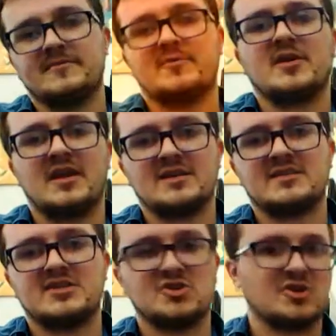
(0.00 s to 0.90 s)
realize
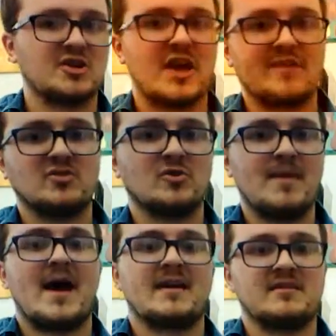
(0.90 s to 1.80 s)
that you're going to have to go
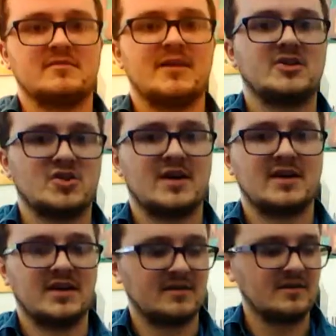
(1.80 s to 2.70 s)
back and try
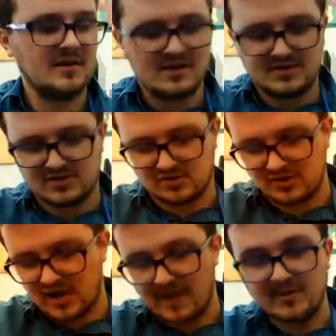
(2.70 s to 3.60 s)
again.
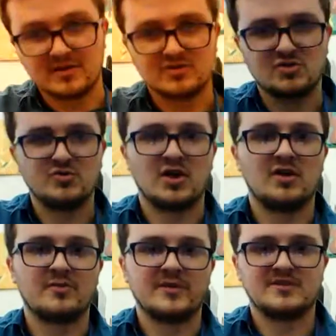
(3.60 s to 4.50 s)
So I'm going to tune
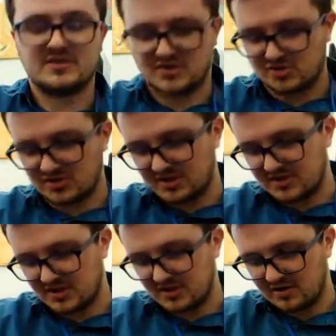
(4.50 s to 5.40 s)
all the rest of the
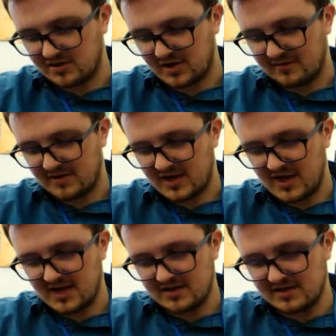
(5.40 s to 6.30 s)
strings here. So I have the
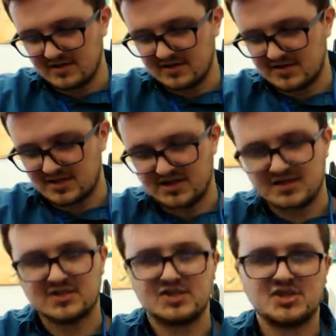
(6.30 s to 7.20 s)
A,
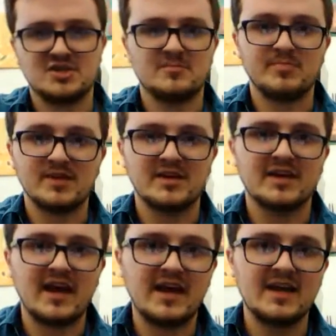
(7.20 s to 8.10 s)
D, G, B,
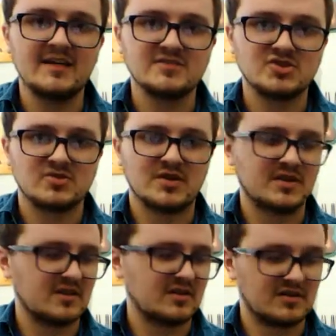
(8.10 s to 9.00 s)
and A string
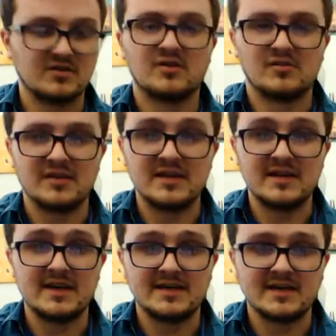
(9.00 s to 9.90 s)
that, or no,
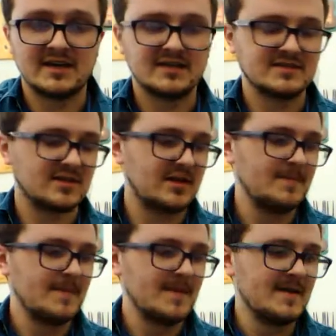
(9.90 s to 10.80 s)
E at the end, sorry,
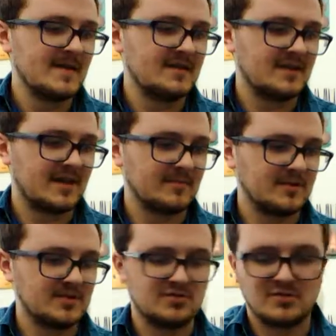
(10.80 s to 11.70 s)
that I'm
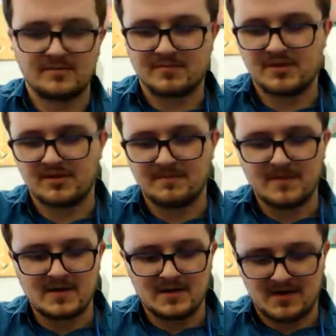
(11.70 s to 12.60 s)
going to tune up here
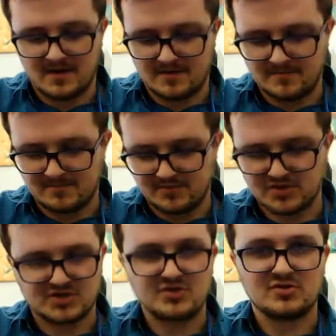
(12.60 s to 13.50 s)
um,
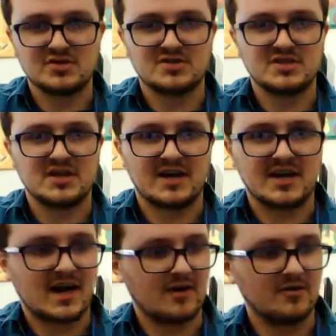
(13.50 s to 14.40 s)
just so you can see kind
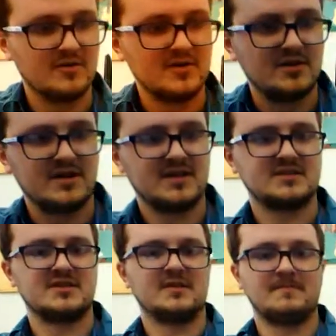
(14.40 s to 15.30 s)
of how
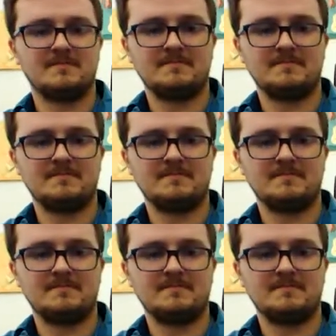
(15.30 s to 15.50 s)
it's done.